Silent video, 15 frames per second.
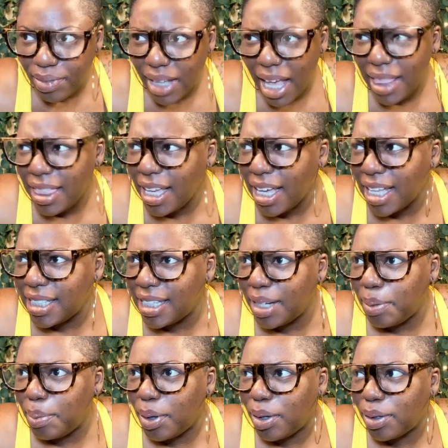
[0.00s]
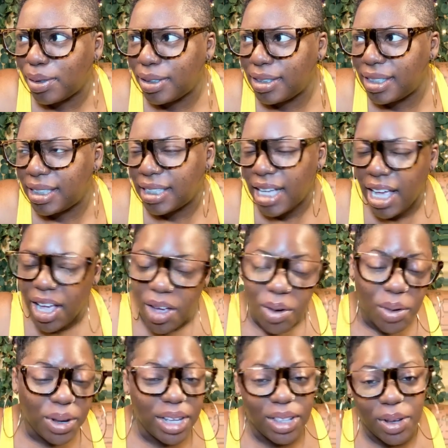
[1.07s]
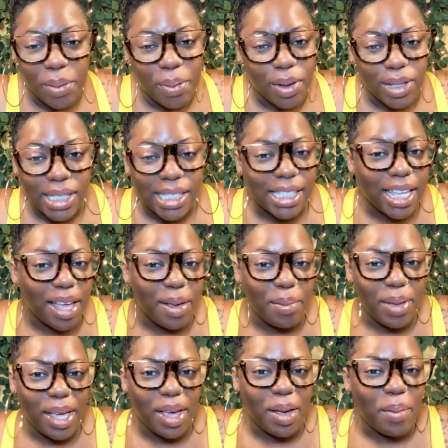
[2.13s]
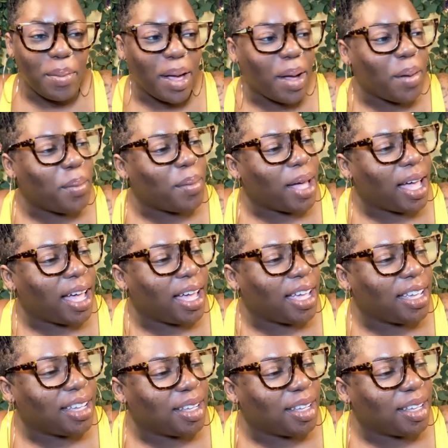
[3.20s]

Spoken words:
I think I did a post, or either a post is coming, about my